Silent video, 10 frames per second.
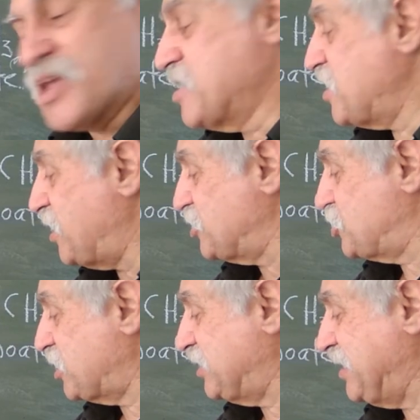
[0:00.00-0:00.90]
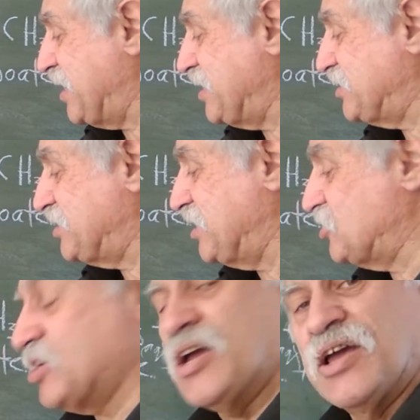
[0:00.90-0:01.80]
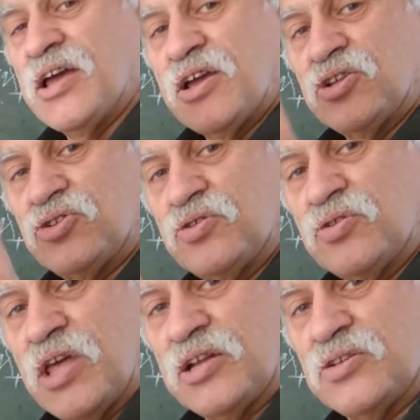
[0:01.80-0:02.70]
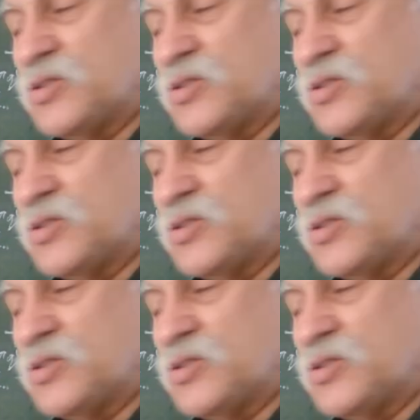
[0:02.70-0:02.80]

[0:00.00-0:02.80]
Now, Le Chatelier says that